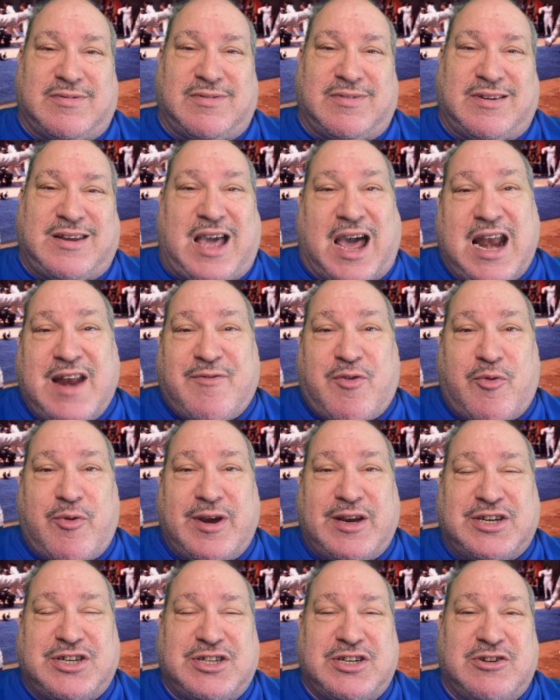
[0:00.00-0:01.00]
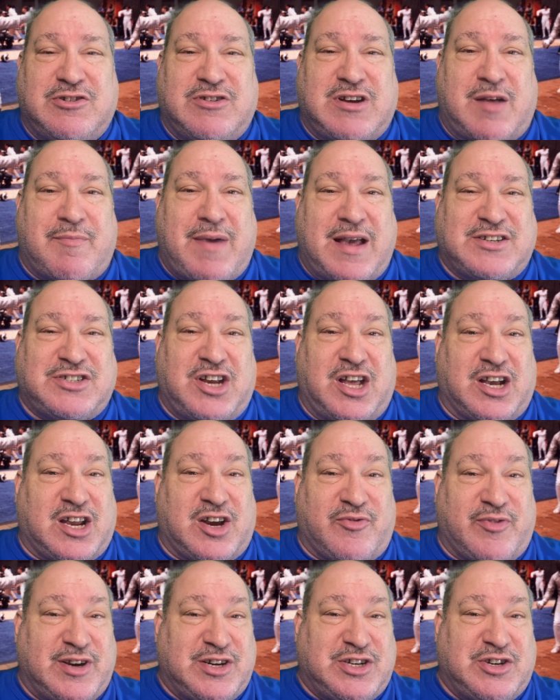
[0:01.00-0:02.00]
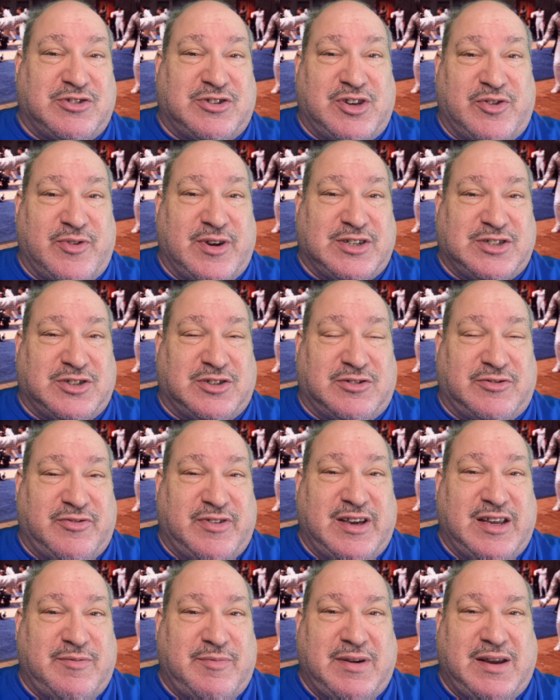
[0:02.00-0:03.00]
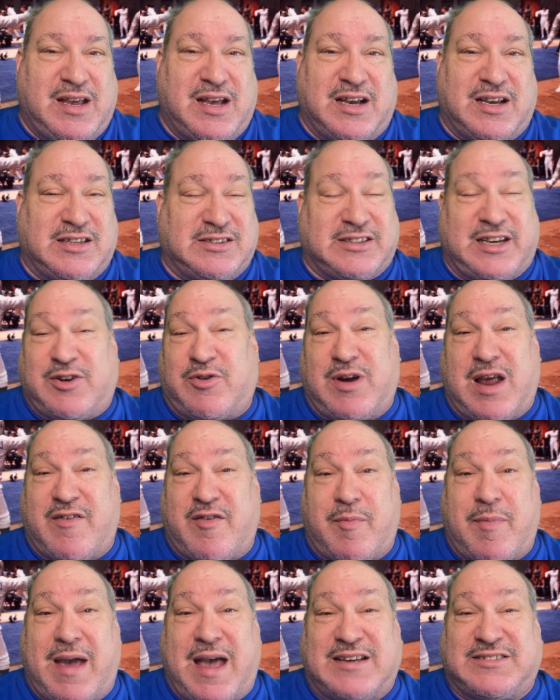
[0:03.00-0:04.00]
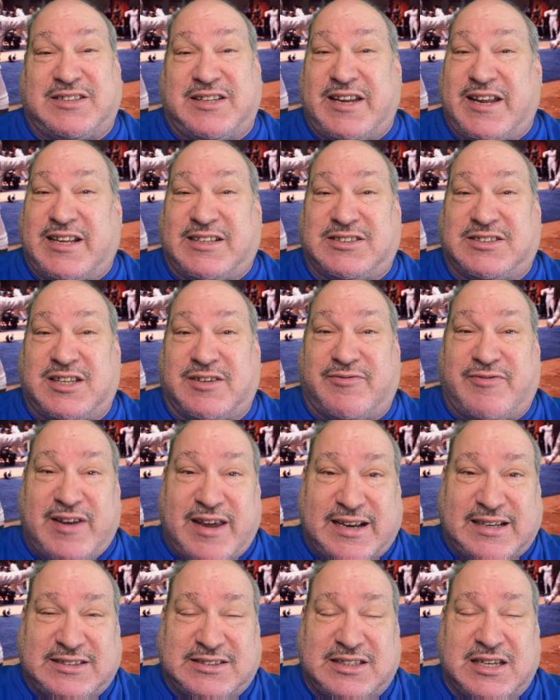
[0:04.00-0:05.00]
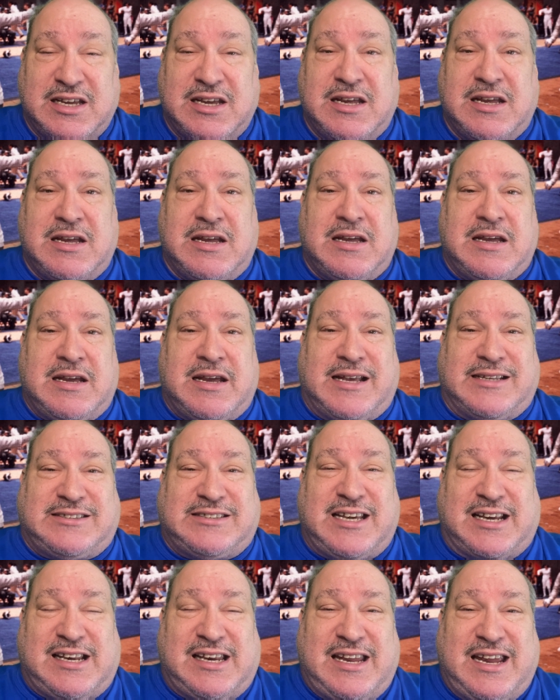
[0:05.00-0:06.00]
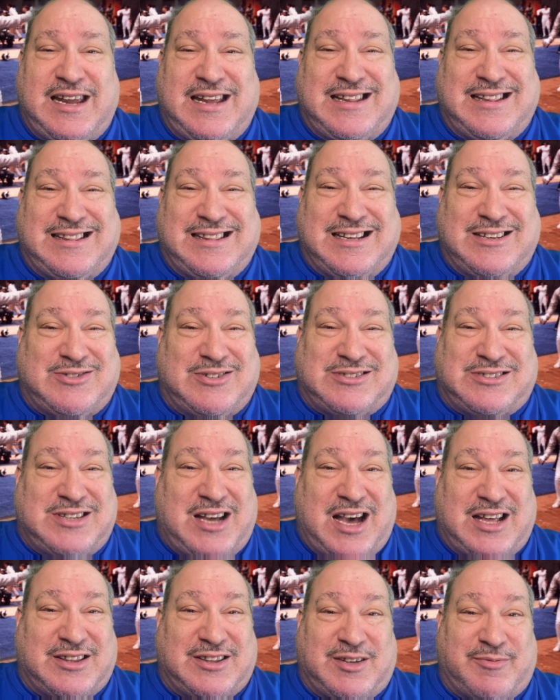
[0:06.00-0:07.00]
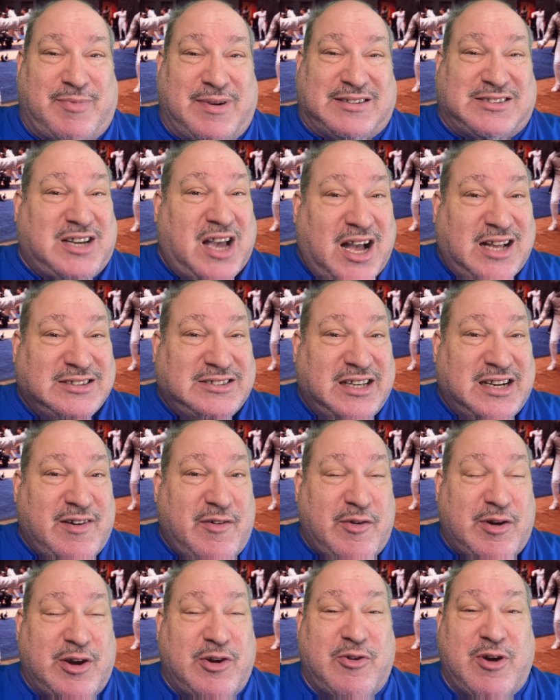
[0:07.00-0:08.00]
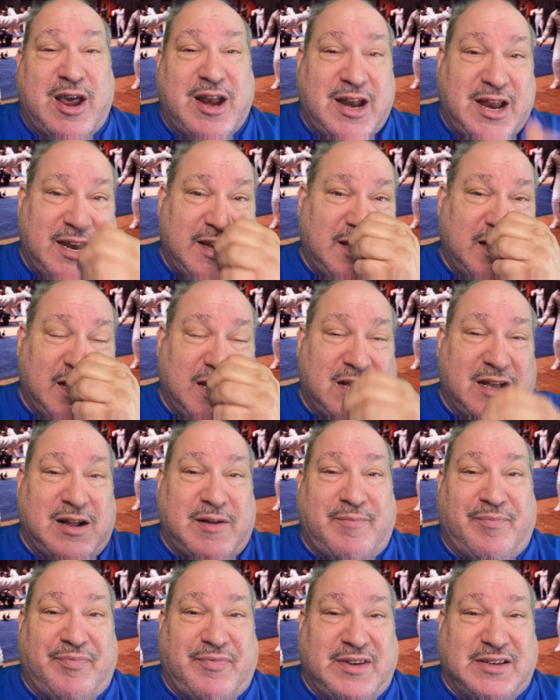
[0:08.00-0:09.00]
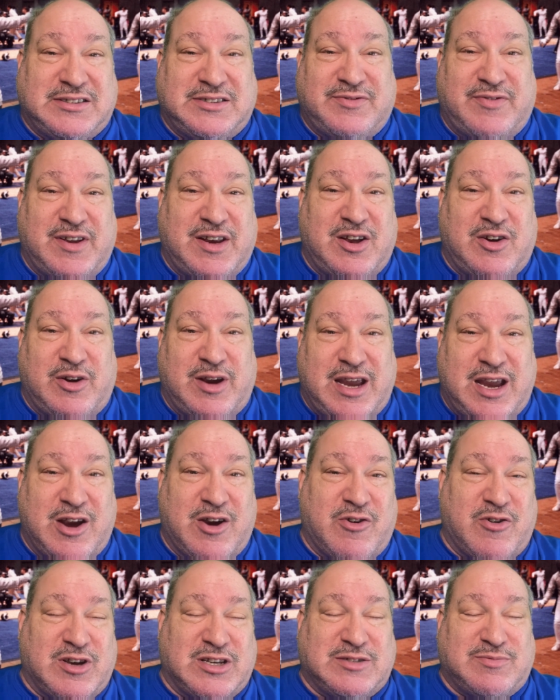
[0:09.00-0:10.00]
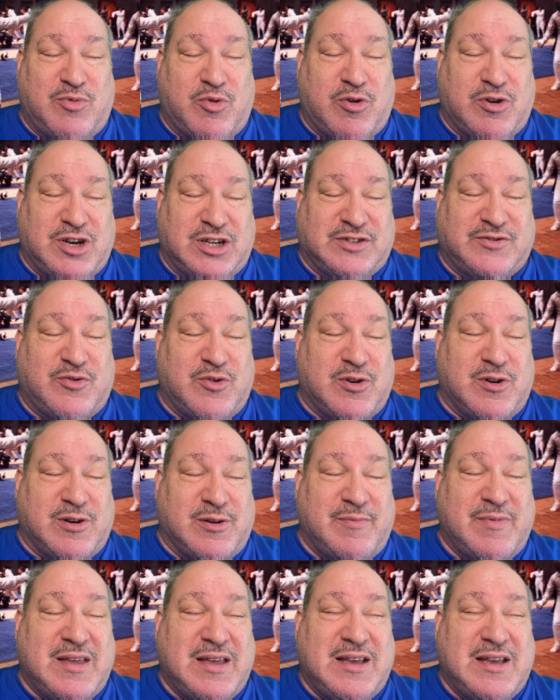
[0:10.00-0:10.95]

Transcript: kind of a reshoot. I'm actually not going to reshoot the original vid because I don't have a mask that needs to fix. And secondly, this is not the best content ever created. This video here is more just for